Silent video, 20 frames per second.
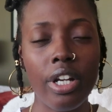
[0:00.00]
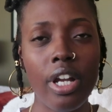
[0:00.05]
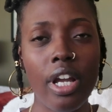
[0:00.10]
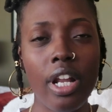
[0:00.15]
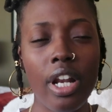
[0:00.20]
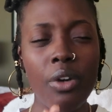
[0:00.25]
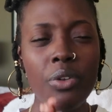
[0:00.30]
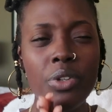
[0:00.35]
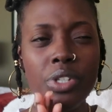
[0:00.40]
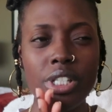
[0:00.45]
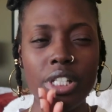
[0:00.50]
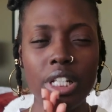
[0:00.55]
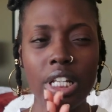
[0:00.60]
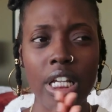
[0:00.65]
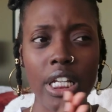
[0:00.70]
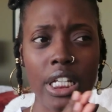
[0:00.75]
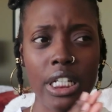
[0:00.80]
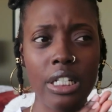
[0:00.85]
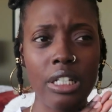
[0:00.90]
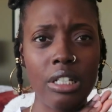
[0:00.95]
And I was
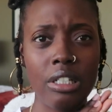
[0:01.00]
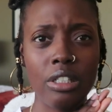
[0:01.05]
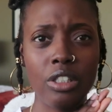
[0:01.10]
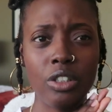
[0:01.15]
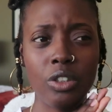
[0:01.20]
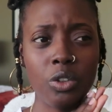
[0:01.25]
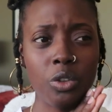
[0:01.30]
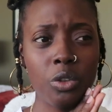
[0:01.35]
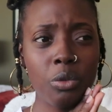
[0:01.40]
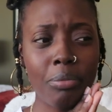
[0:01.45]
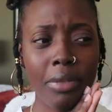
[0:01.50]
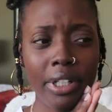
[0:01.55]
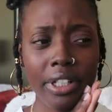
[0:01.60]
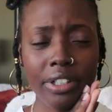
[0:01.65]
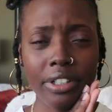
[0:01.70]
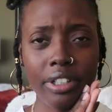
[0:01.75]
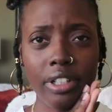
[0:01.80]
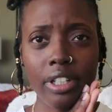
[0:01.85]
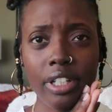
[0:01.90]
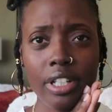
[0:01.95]
like, oh my
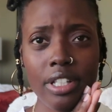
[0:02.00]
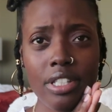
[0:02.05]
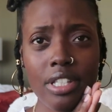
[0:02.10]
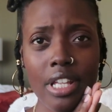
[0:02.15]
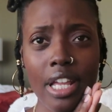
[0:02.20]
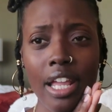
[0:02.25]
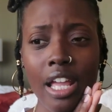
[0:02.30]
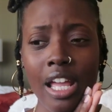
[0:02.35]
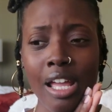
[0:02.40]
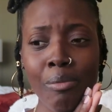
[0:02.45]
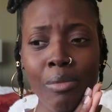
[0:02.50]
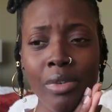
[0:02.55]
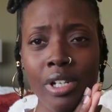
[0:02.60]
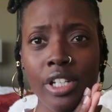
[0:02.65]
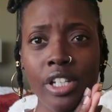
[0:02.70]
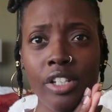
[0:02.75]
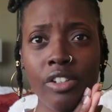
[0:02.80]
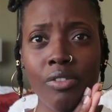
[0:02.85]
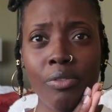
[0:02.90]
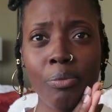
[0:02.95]
goodness, I can't
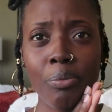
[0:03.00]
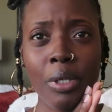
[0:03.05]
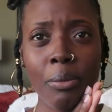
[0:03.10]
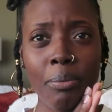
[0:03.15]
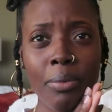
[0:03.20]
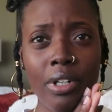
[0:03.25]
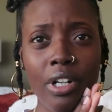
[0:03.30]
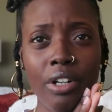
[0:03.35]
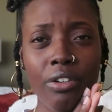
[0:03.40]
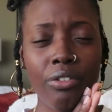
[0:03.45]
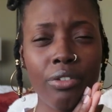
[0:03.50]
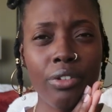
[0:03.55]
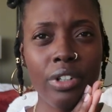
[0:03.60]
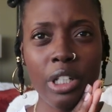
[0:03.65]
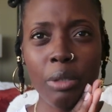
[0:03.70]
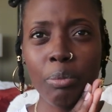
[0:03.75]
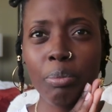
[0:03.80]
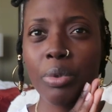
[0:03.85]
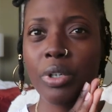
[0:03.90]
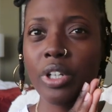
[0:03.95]
believe people are
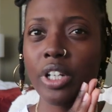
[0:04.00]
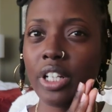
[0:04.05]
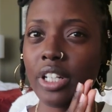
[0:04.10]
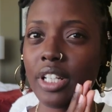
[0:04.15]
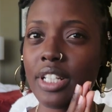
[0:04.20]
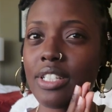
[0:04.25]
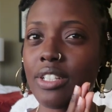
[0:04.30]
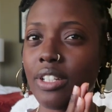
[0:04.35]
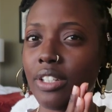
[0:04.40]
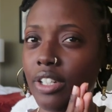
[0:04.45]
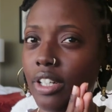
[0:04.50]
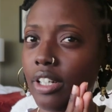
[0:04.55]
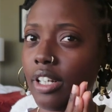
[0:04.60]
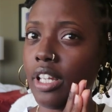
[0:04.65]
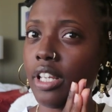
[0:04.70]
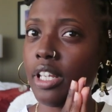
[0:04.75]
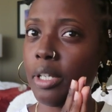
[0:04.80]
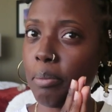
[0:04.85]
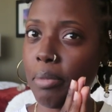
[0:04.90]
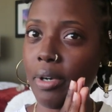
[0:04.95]
really putting this on their
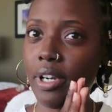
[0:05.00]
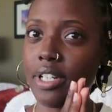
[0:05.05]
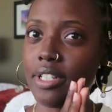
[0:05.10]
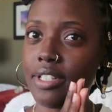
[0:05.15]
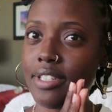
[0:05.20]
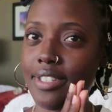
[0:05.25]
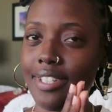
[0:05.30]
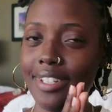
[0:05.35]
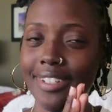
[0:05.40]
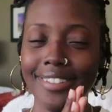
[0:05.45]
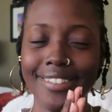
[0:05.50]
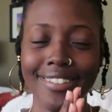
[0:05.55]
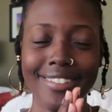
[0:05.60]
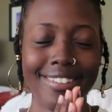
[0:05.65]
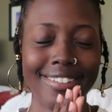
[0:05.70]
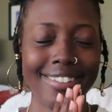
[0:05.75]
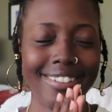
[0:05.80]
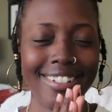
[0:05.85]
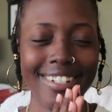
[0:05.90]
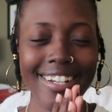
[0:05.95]
lady parts,
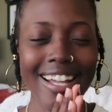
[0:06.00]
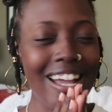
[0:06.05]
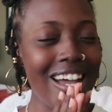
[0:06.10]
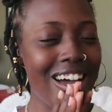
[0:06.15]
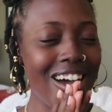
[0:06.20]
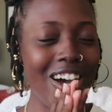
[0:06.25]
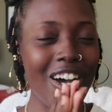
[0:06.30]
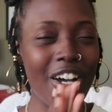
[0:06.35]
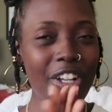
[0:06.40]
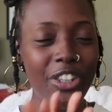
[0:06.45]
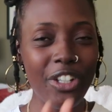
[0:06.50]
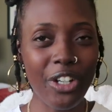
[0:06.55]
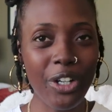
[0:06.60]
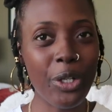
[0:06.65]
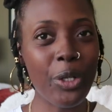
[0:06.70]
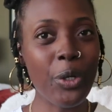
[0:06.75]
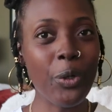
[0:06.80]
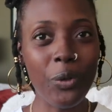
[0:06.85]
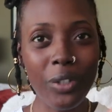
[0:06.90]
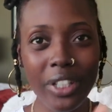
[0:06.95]
on their
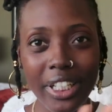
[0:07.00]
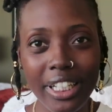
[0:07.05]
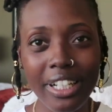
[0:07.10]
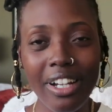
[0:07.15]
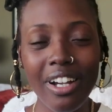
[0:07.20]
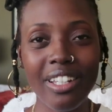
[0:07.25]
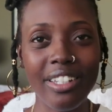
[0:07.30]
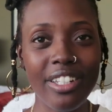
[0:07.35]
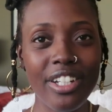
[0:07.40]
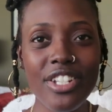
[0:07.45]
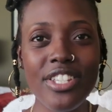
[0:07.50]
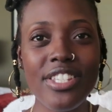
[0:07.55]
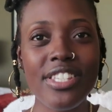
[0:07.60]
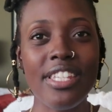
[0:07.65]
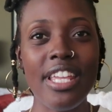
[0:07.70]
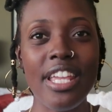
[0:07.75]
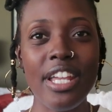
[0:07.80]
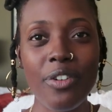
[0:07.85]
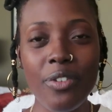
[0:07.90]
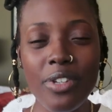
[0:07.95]
yoni, on their
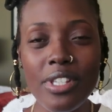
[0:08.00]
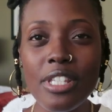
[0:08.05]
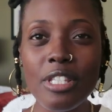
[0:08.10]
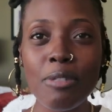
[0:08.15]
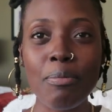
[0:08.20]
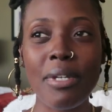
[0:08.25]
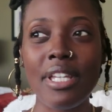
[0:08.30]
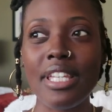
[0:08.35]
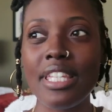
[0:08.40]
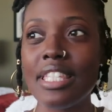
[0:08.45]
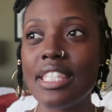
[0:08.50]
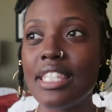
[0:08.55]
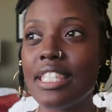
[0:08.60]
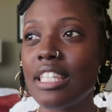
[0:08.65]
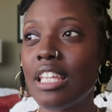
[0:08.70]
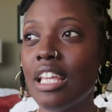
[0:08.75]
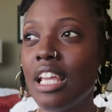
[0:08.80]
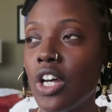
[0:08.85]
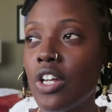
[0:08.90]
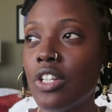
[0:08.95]
sacred space.
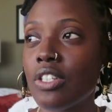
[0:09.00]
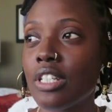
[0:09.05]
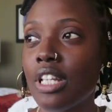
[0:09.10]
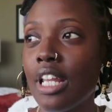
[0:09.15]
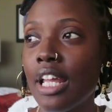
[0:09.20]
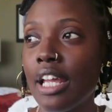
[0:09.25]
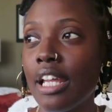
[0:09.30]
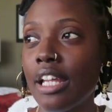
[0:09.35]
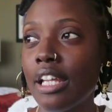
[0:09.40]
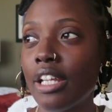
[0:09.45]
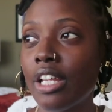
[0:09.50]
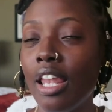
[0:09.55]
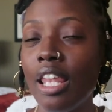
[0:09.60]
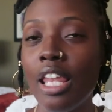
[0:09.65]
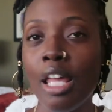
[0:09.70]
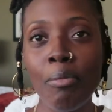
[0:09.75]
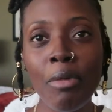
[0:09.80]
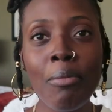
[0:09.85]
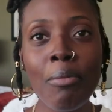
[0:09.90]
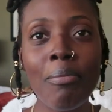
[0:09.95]
So I was like,
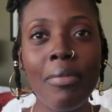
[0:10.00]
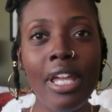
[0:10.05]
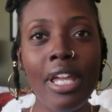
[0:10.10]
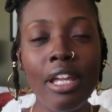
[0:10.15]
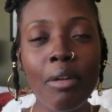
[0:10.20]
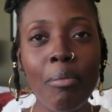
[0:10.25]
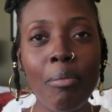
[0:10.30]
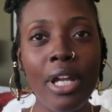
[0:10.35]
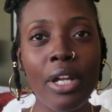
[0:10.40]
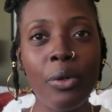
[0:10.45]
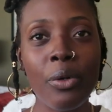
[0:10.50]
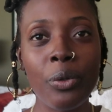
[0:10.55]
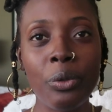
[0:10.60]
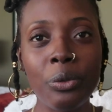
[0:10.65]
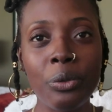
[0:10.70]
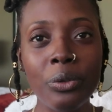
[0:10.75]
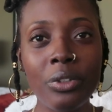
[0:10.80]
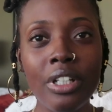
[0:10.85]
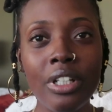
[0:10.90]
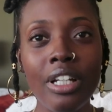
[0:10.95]
let me make my
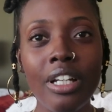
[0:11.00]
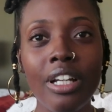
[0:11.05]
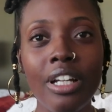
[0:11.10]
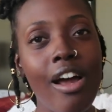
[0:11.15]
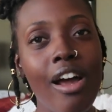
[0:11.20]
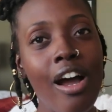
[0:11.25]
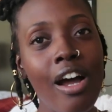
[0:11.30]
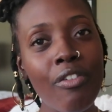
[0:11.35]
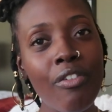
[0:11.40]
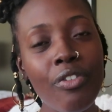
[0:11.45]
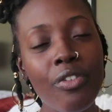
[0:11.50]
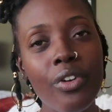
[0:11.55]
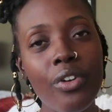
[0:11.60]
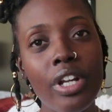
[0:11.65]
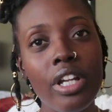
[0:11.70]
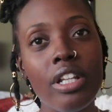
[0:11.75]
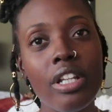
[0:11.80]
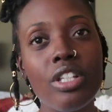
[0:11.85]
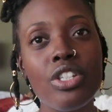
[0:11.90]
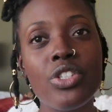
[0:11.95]
own and offer
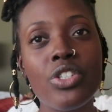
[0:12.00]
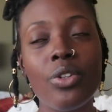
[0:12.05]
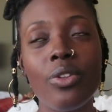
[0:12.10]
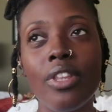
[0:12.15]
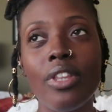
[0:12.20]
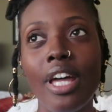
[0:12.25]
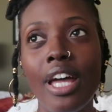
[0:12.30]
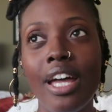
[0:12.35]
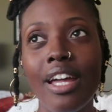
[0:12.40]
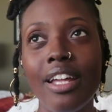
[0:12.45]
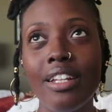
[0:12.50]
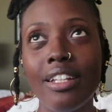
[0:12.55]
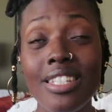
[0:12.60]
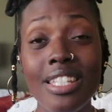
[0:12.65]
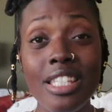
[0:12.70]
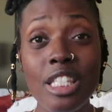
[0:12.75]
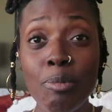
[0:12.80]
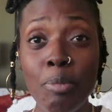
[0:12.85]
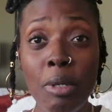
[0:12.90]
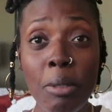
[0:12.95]
it so that
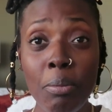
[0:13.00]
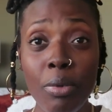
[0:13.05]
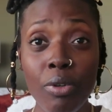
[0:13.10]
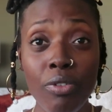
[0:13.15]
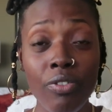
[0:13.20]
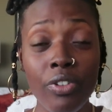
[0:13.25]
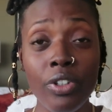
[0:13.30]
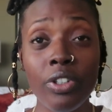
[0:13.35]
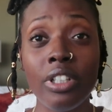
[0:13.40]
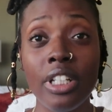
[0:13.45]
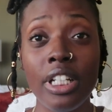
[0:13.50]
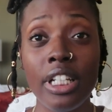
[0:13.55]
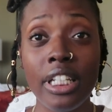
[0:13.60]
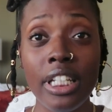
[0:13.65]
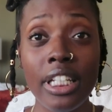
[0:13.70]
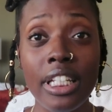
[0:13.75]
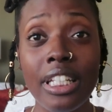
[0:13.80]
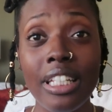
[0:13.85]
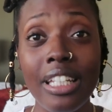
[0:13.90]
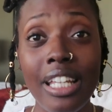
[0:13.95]
since people feel they
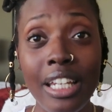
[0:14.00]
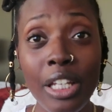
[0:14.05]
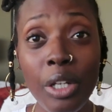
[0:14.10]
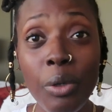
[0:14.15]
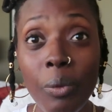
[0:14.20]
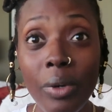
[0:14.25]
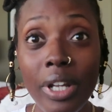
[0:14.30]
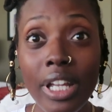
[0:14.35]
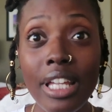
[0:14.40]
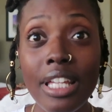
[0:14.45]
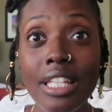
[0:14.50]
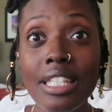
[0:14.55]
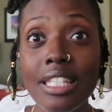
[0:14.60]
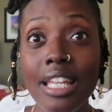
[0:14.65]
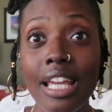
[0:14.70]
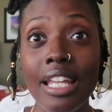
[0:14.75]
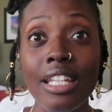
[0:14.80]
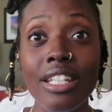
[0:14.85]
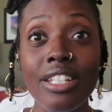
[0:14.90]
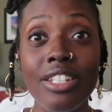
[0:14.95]
need it anyways
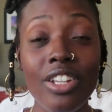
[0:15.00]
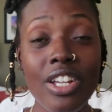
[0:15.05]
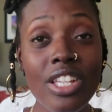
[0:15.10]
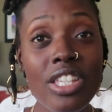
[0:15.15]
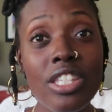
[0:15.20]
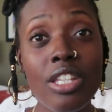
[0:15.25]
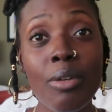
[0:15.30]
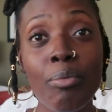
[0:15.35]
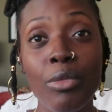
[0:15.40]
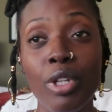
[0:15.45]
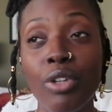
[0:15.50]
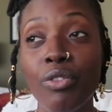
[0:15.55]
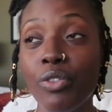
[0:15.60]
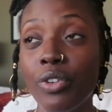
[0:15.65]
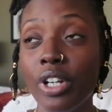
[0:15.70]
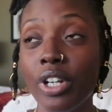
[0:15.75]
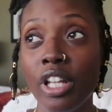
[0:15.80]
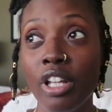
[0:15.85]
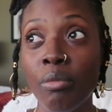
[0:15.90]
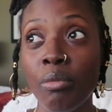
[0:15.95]
and it does something
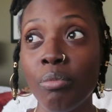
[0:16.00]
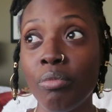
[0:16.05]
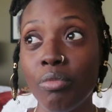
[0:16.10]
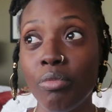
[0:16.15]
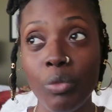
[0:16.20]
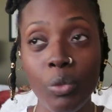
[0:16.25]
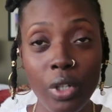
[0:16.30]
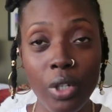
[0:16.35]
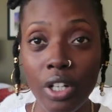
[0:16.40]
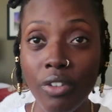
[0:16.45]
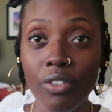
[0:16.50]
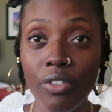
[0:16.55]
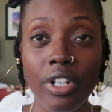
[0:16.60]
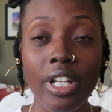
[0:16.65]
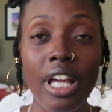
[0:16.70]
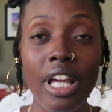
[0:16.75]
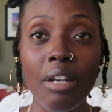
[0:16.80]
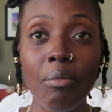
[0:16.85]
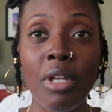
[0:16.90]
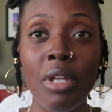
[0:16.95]
for them, whatever
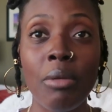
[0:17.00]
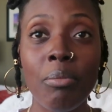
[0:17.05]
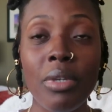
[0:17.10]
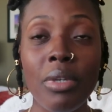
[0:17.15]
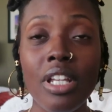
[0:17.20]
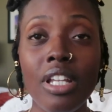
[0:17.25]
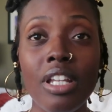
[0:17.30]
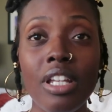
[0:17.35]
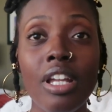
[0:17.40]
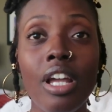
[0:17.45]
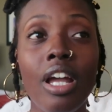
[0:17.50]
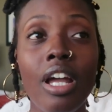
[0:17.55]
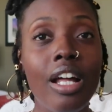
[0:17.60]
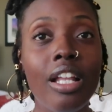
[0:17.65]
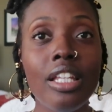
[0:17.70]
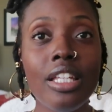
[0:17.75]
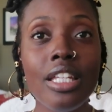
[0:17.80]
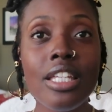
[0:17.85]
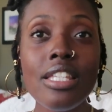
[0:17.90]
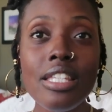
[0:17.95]
that may be,
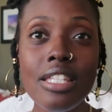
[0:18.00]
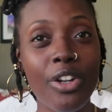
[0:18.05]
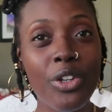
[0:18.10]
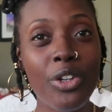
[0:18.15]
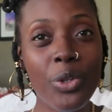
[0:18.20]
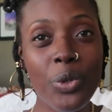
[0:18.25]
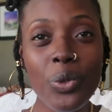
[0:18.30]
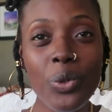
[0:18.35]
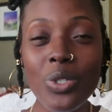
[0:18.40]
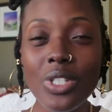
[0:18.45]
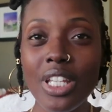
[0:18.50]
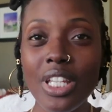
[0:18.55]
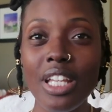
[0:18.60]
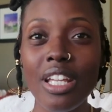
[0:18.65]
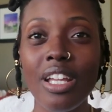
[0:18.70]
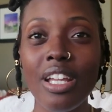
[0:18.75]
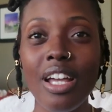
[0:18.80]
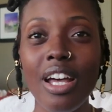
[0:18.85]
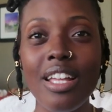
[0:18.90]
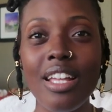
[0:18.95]
at least they're
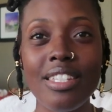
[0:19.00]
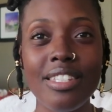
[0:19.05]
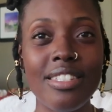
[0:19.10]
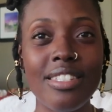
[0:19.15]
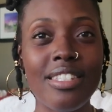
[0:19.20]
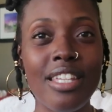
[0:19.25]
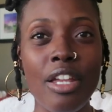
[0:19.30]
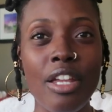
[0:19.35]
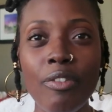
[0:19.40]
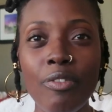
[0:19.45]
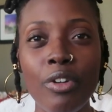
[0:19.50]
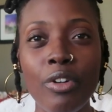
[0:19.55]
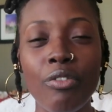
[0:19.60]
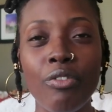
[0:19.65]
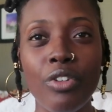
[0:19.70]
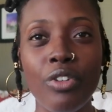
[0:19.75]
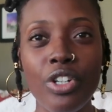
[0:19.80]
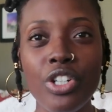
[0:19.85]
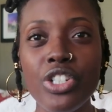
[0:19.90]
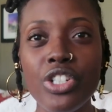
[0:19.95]
using a safer
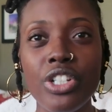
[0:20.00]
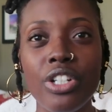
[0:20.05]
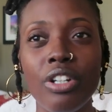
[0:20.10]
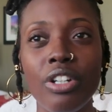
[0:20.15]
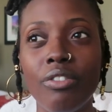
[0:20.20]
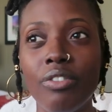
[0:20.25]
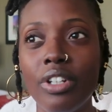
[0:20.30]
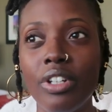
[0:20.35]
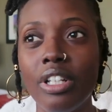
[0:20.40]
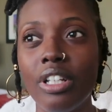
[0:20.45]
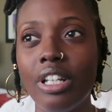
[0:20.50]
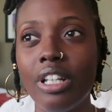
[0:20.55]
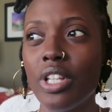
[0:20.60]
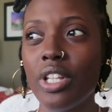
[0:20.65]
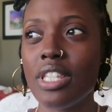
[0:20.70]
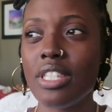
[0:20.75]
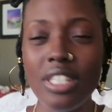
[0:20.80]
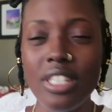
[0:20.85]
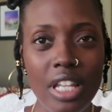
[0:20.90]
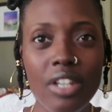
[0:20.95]
version of it or
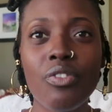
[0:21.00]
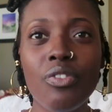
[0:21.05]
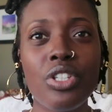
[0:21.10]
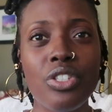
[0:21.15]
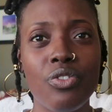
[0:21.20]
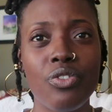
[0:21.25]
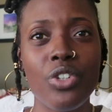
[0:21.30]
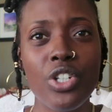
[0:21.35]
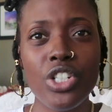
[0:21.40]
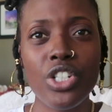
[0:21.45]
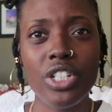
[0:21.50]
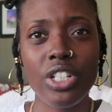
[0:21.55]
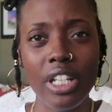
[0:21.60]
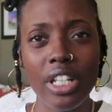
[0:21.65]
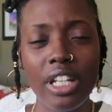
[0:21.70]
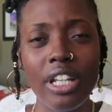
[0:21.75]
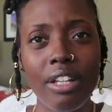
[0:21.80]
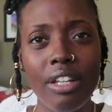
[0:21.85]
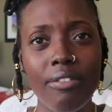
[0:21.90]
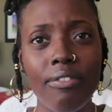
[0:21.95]
the safest version
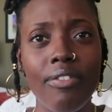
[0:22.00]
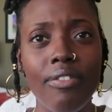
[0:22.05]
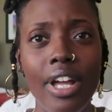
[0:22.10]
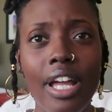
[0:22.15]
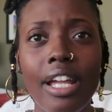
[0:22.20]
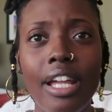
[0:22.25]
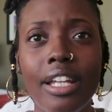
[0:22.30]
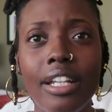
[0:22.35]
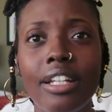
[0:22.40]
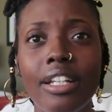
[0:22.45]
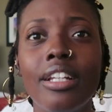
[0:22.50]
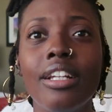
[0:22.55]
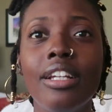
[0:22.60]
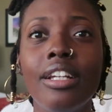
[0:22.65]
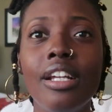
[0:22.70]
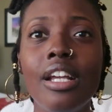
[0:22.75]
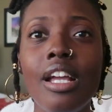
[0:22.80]
they can find.